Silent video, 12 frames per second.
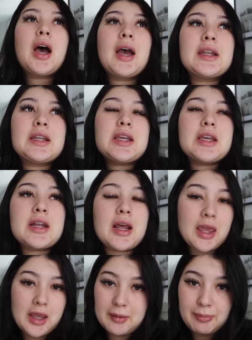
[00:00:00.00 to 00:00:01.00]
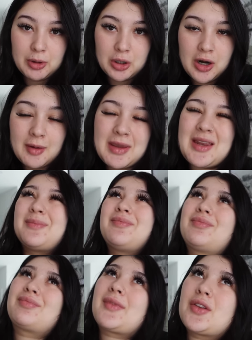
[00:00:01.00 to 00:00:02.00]
I need a hamper. I
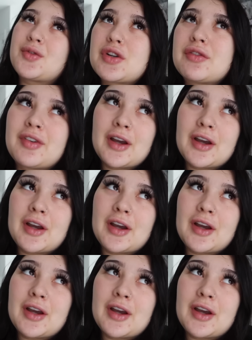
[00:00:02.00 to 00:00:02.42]
mean, those aren't